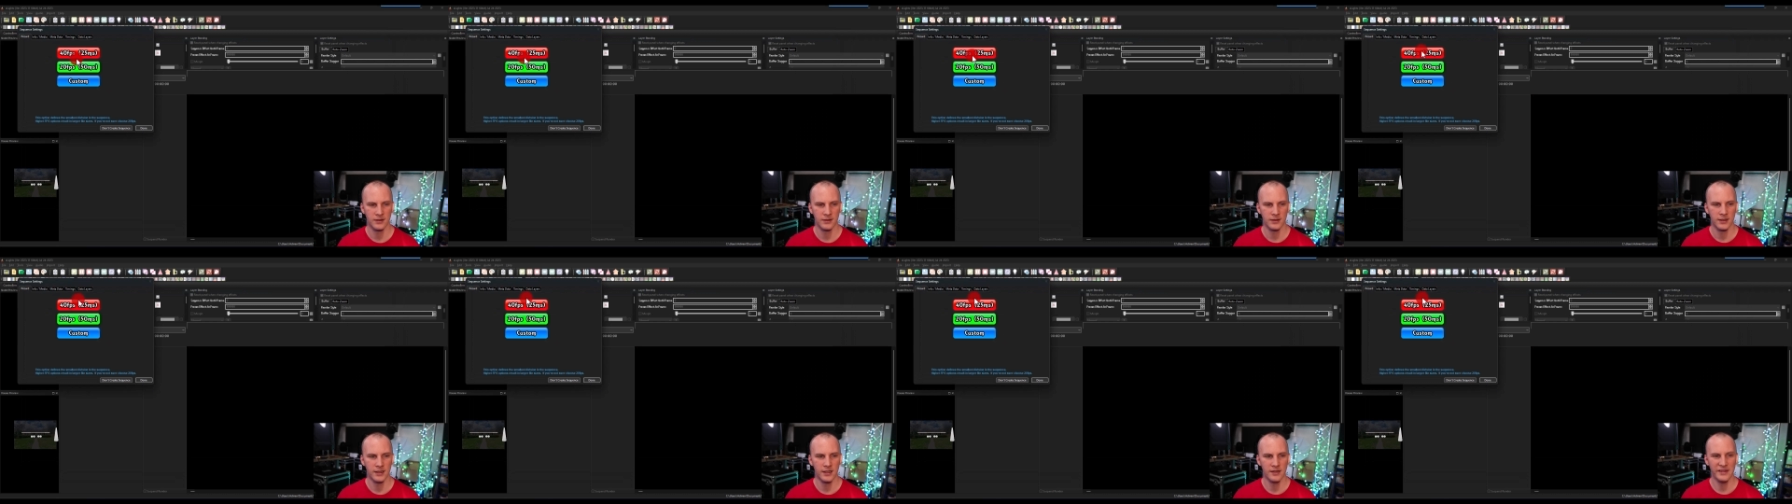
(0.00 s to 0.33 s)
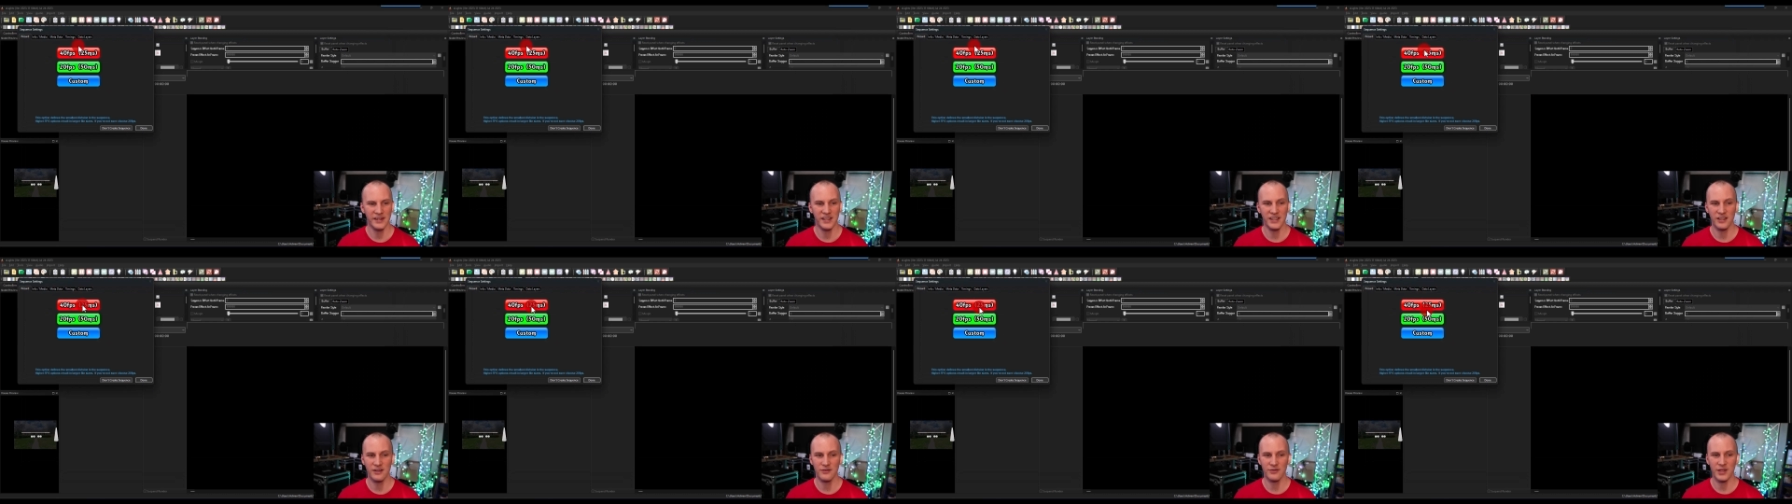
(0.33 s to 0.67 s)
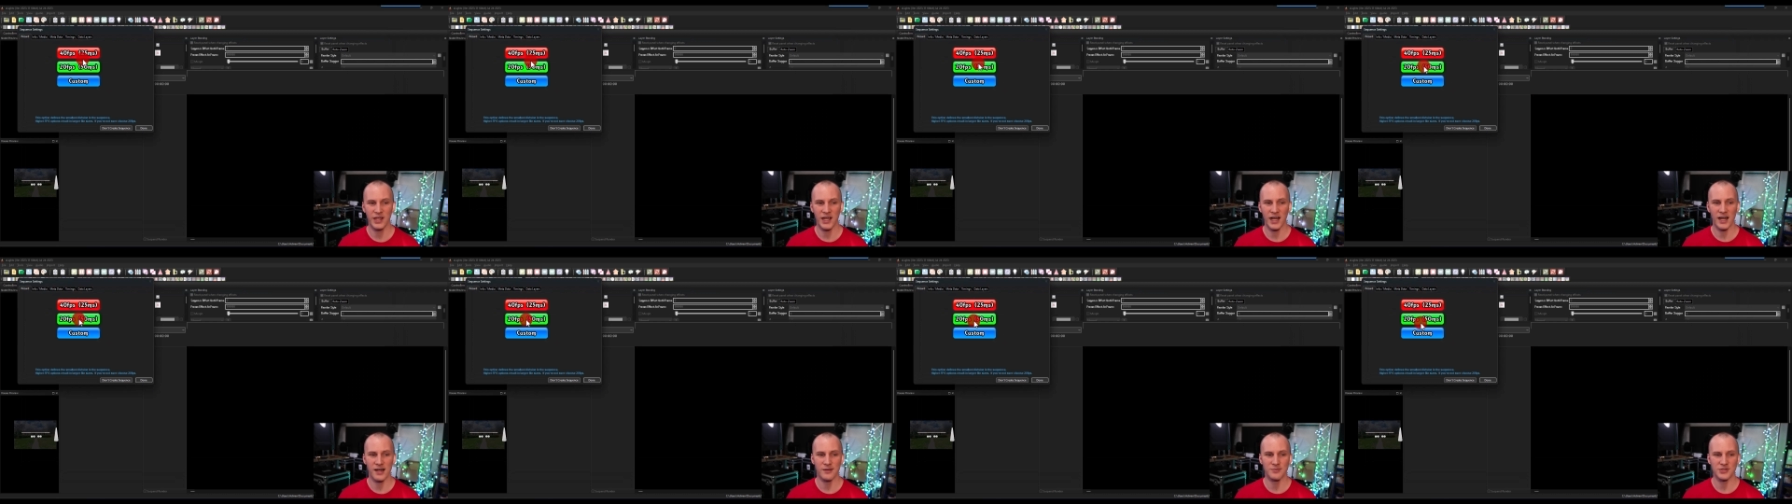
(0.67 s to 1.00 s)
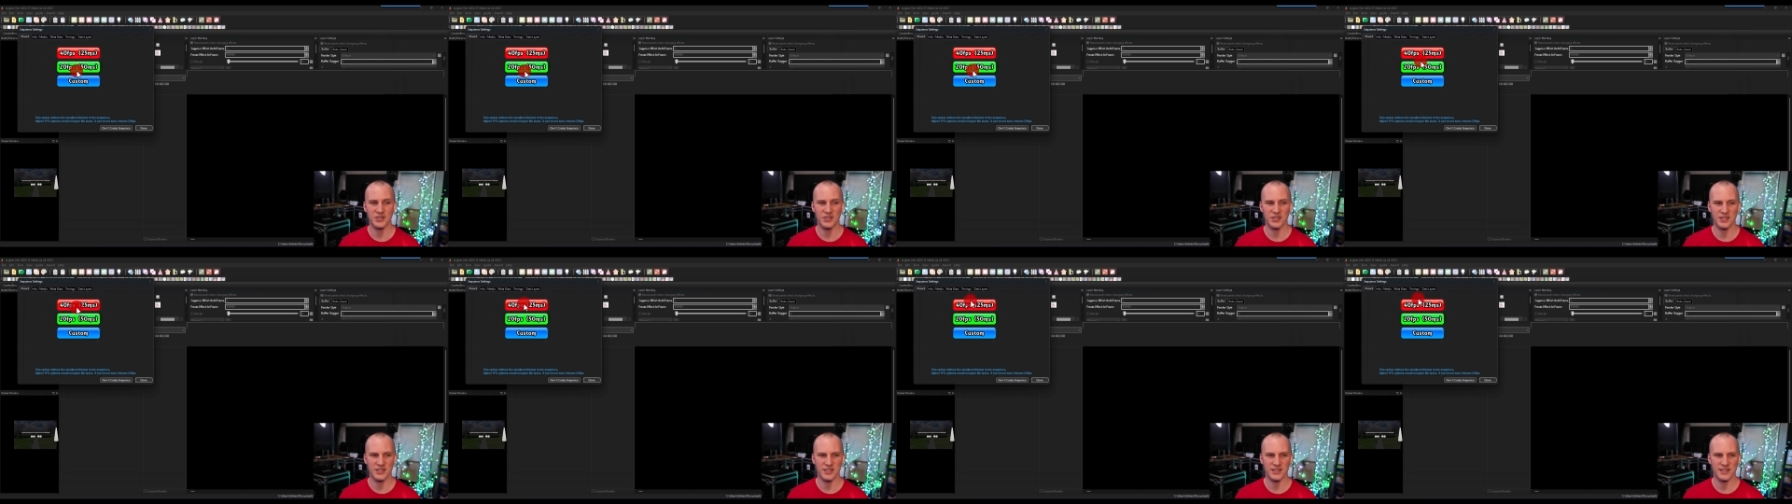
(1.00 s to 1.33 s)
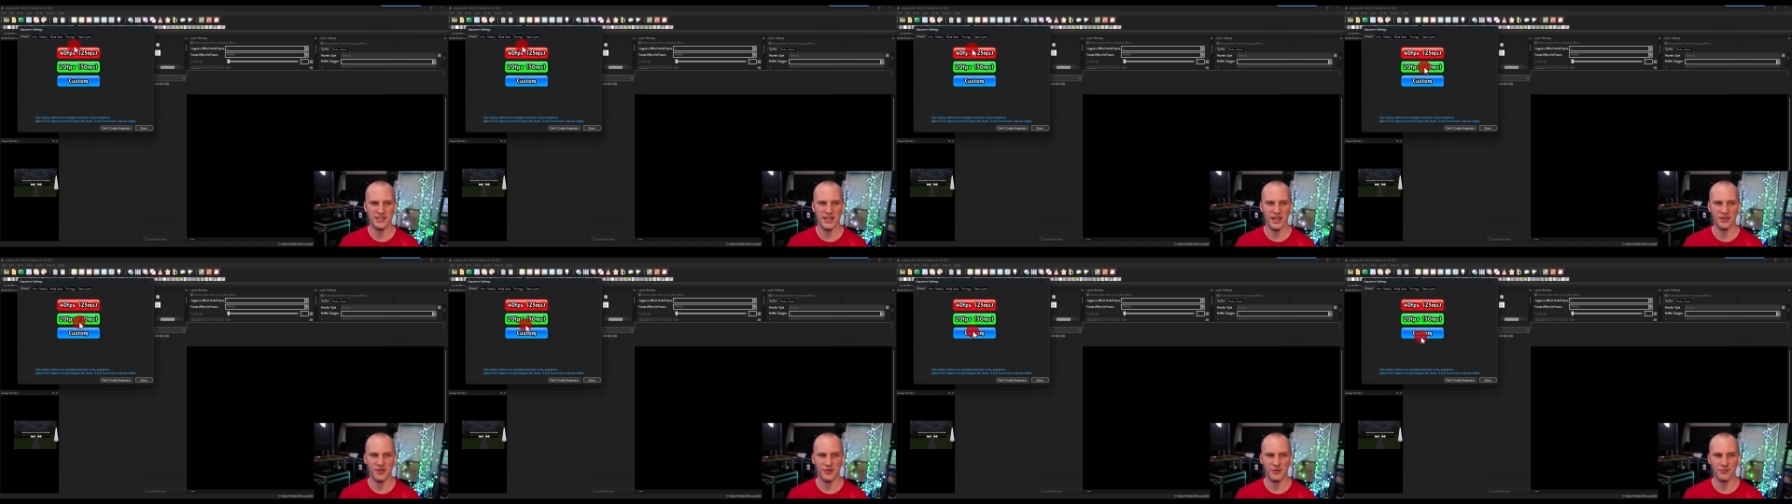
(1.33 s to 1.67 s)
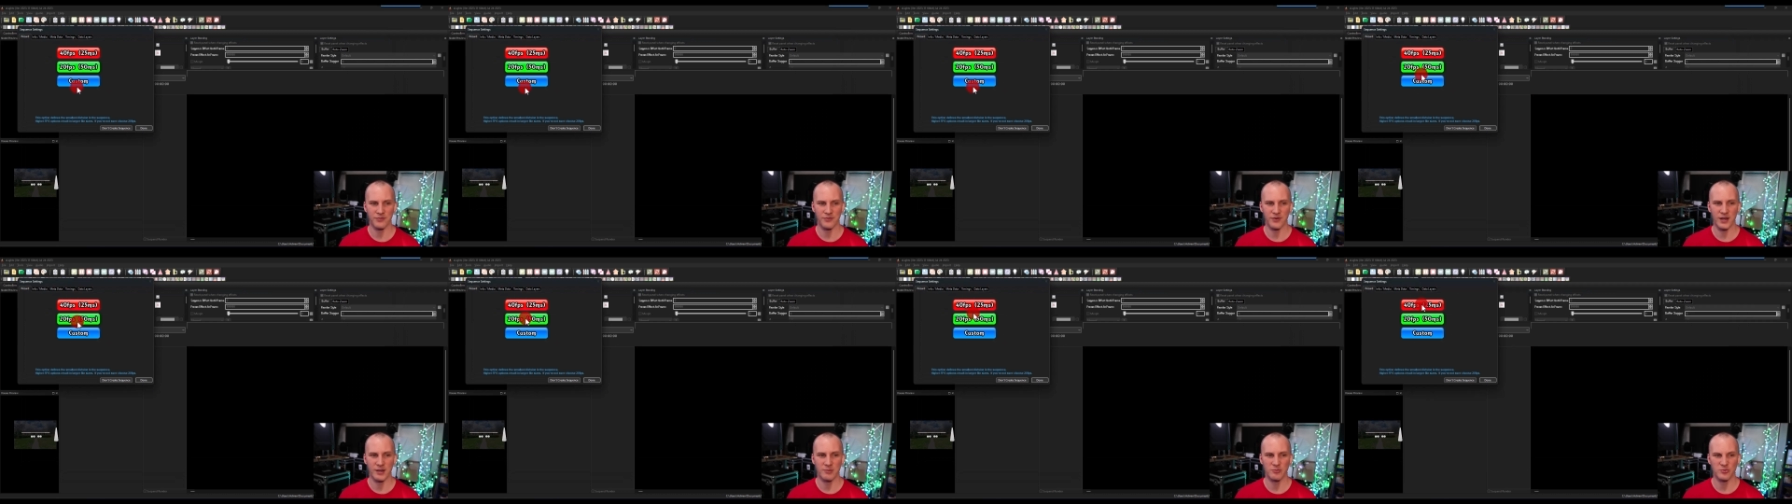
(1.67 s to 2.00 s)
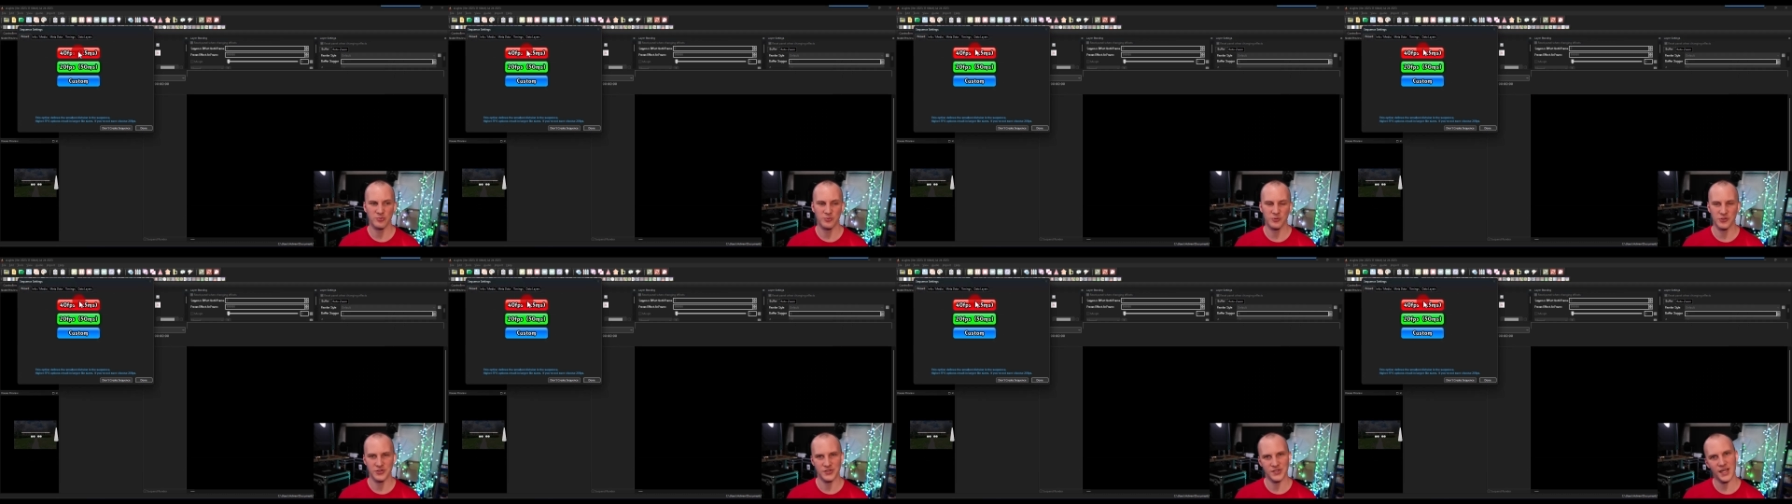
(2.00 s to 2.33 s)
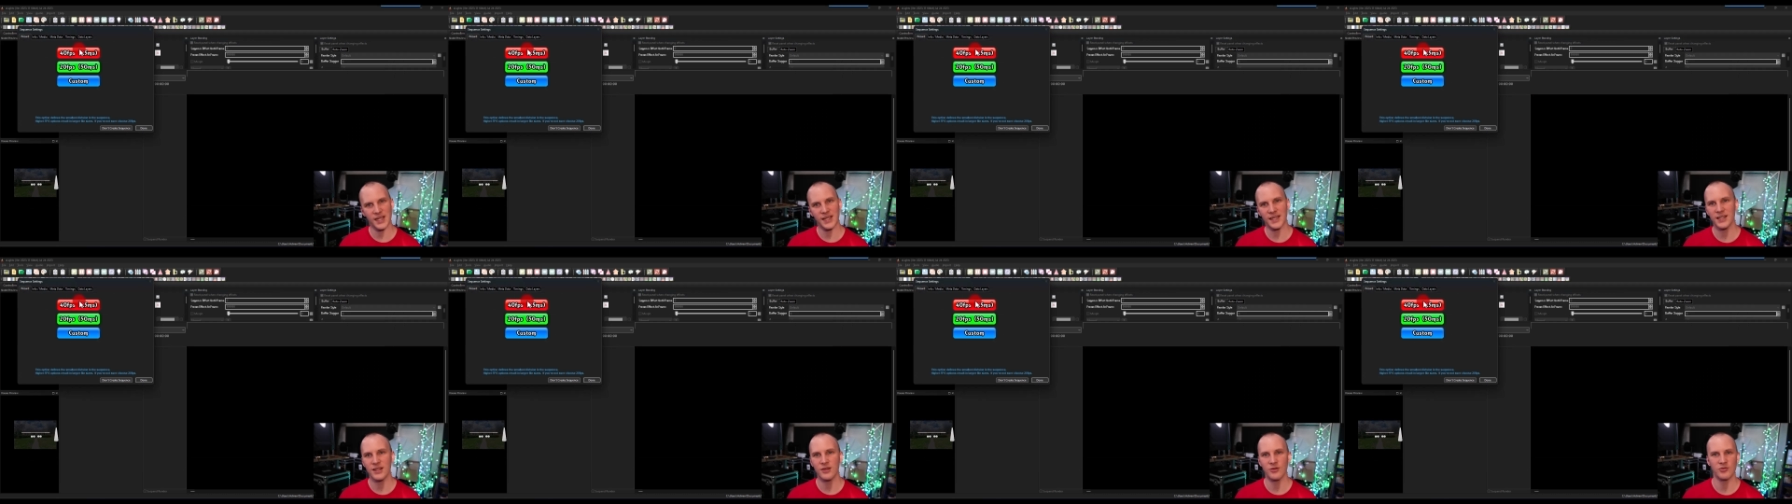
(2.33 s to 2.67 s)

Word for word: Then you have the option to set the frames per second.